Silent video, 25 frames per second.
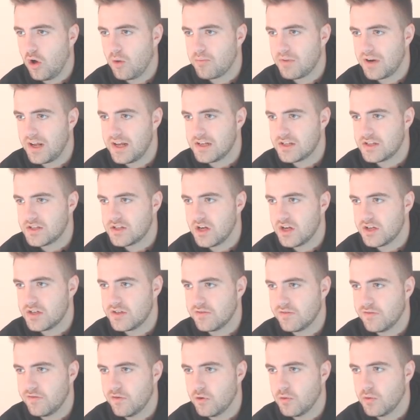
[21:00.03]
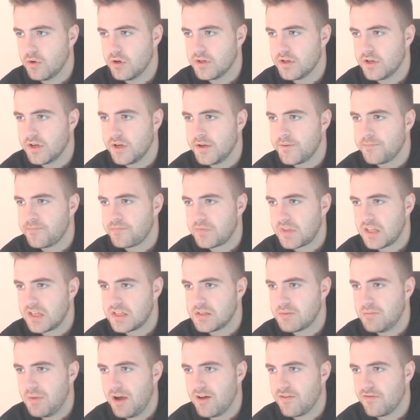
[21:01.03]
players surging forward. It's
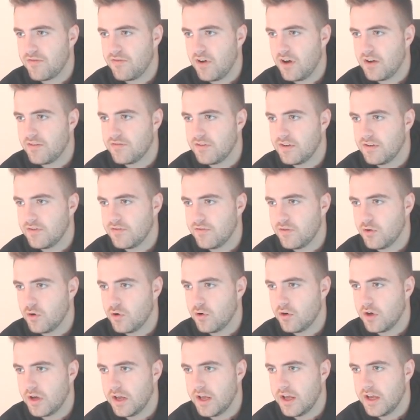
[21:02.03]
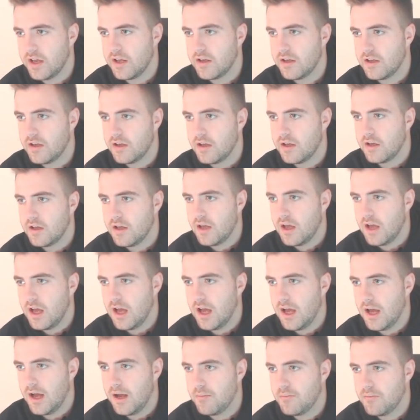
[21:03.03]
about a 5v4 here.
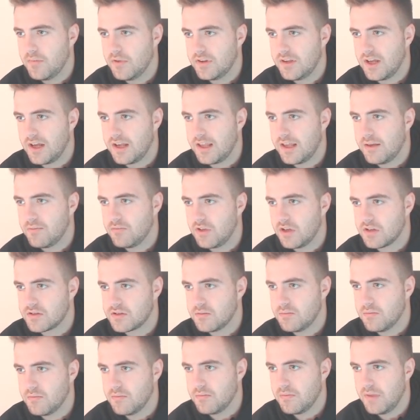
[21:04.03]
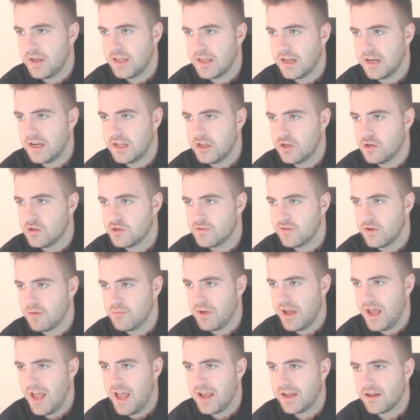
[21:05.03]
Dagim doesn't make any use of it.
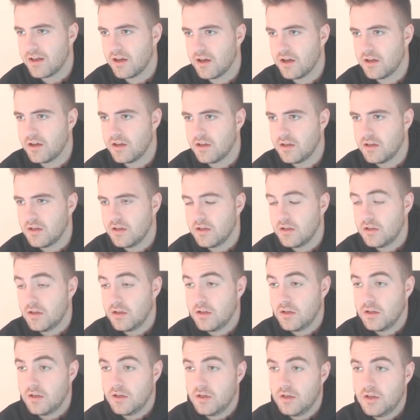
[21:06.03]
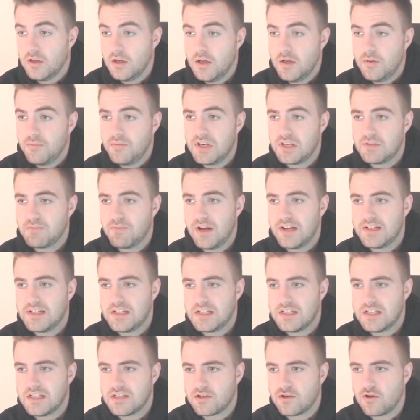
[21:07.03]
But Egger misplaces
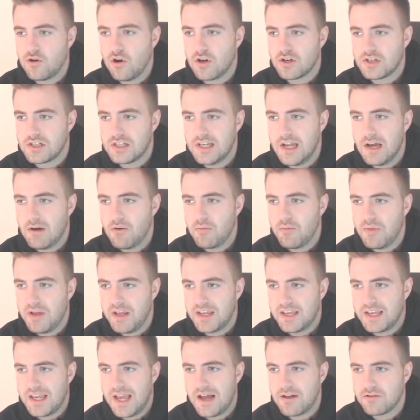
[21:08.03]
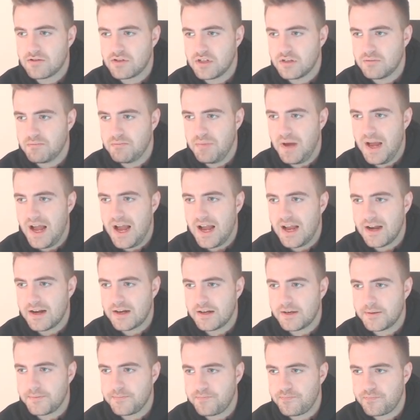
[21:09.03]
his cross. And now we're being countered back.
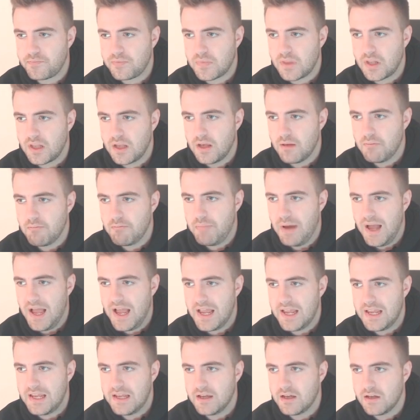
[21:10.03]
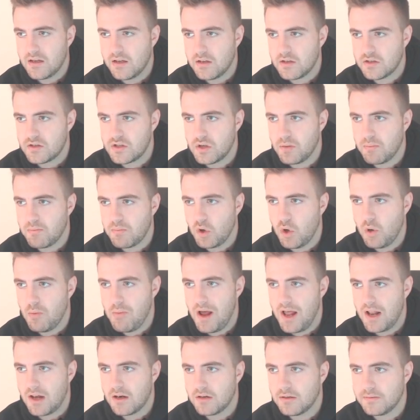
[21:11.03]
Bay to
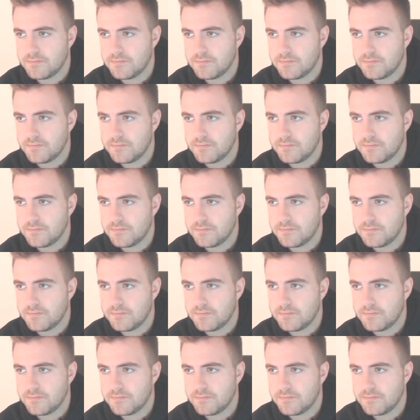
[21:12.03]
Blumel.